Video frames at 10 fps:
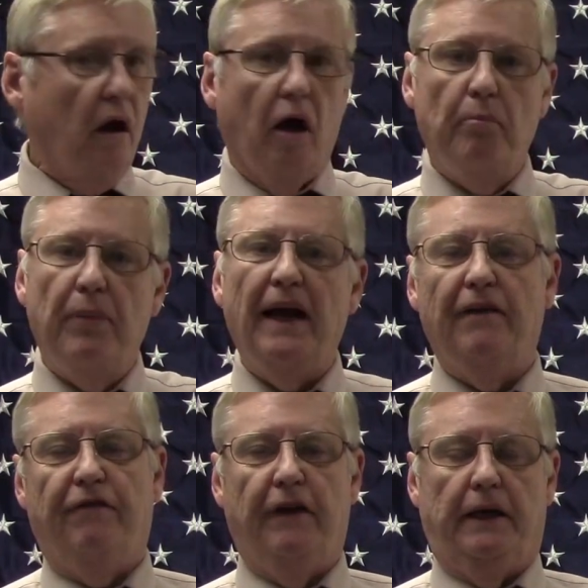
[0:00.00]
A
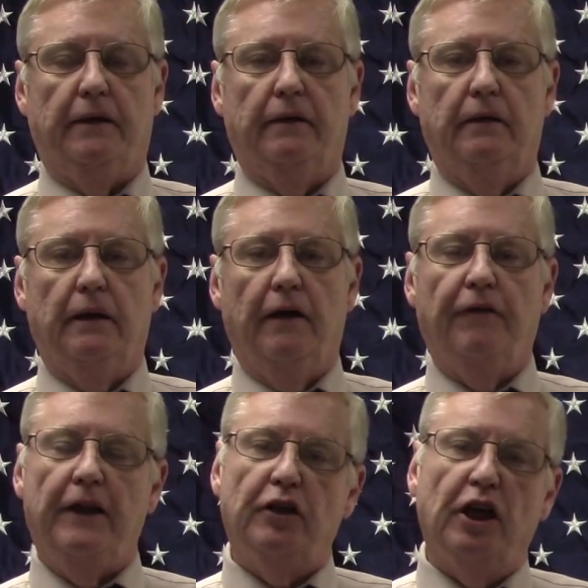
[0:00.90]
benefit. If
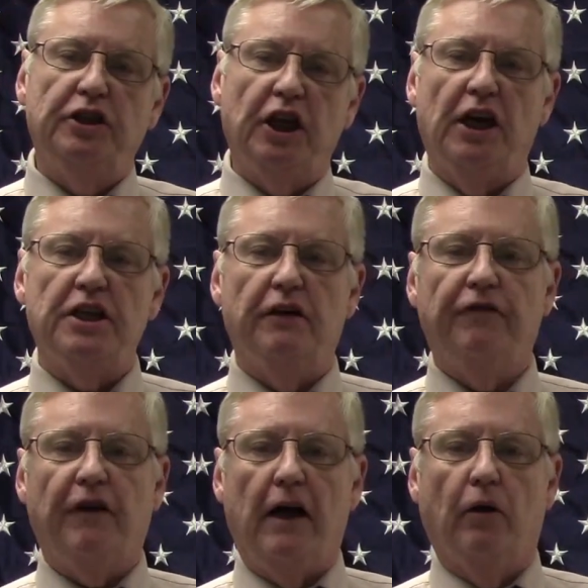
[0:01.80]
the judge had
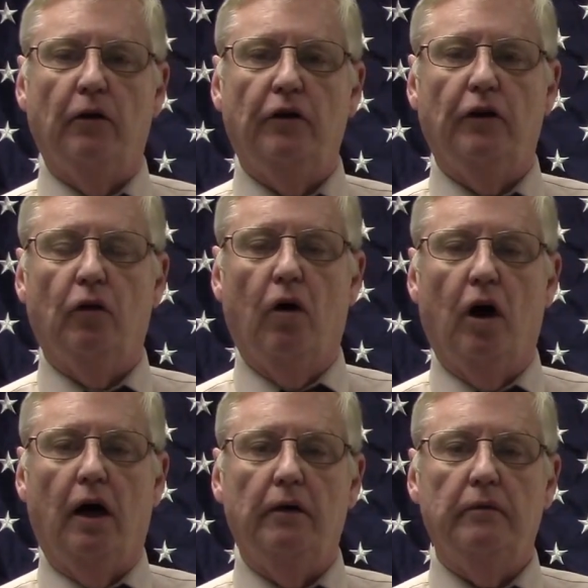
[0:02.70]
followed the
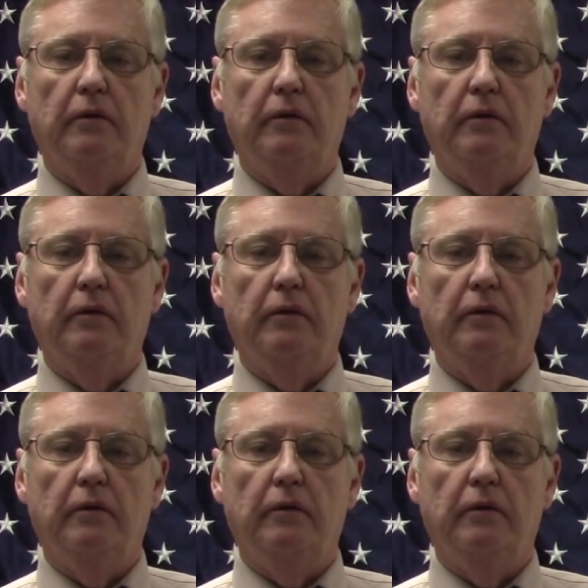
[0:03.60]
law,